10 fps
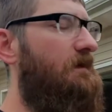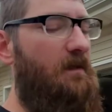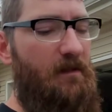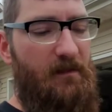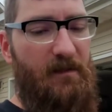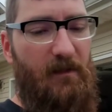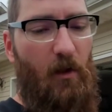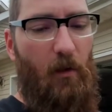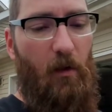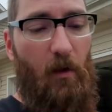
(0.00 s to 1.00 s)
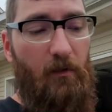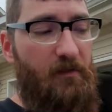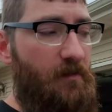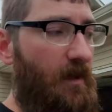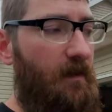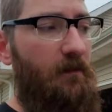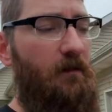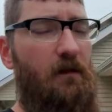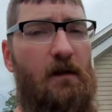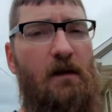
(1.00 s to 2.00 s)
Uh, get the car on the
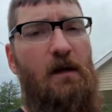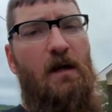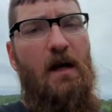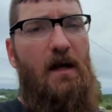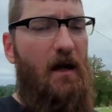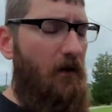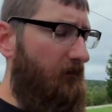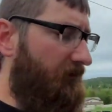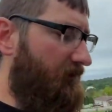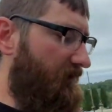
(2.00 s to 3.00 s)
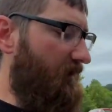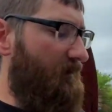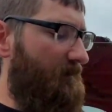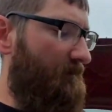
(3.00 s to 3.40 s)
trailer and hopefully